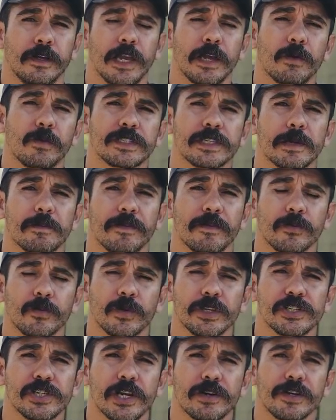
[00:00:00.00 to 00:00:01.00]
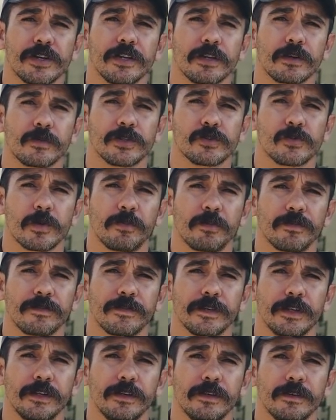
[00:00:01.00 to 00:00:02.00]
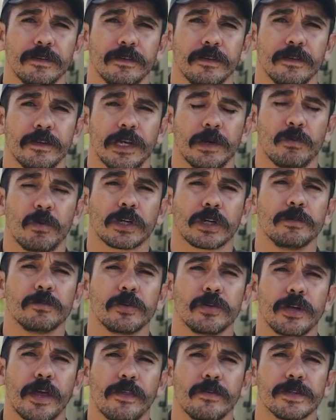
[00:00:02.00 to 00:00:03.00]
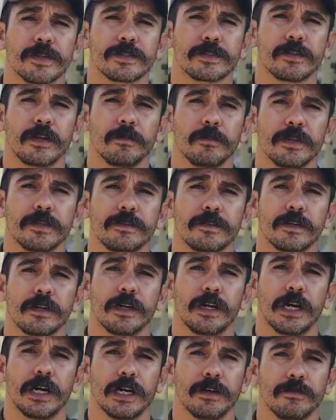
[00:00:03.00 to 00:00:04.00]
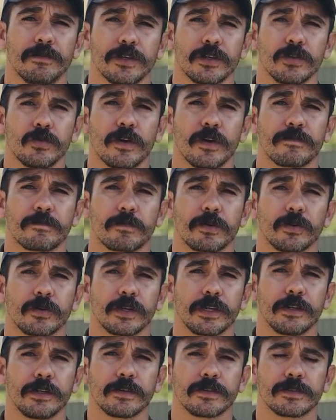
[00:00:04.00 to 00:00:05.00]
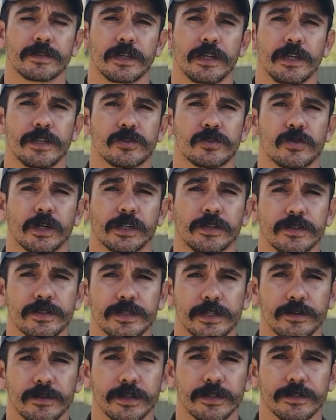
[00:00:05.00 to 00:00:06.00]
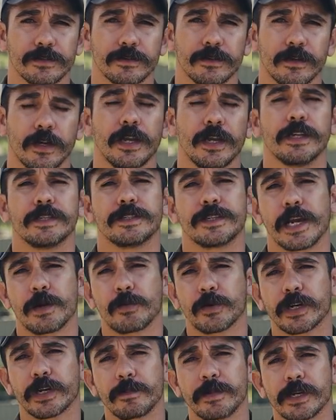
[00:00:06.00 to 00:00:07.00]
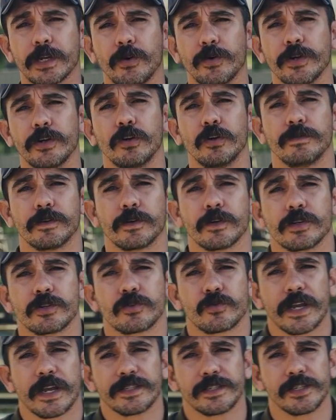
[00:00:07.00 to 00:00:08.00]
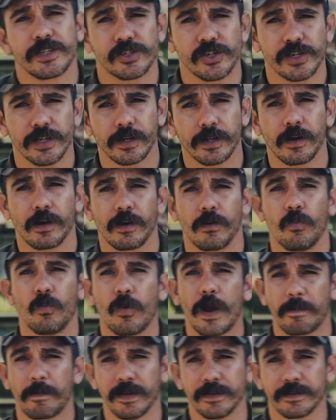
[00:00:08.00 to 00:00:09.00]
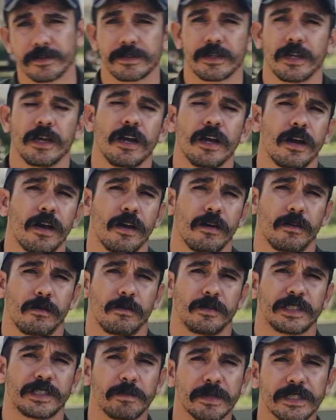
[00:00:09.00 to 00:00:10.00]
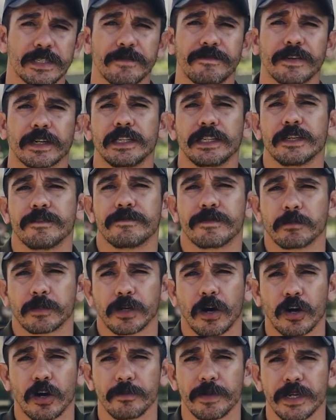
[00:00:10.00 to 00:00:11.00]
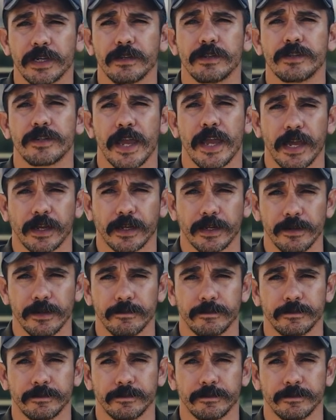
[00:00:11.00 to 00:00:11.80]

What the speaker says: Hey, what's up everyone? Jerry here with Triple Feed. Welcome to another installment of ufprogear's Instructor Series. Today we're going to be going over transitioning weapons, specifically from carbine to handgun.